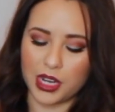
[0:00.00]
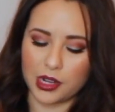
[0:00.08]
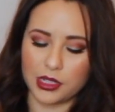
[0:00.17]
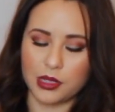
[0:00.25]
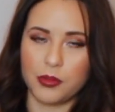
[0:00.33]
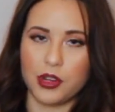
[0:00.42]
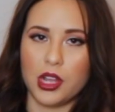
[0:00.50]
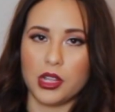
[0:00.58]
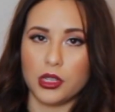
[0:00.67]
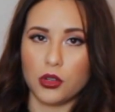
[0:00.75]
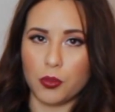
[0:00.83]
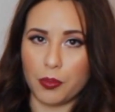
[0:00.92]
not a zipper, a
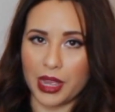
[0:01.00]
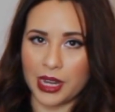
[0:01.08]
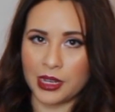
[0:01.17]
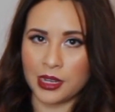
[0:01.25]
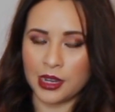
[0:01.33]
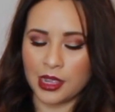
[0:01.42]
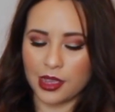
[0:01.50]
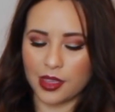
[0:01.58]
little button,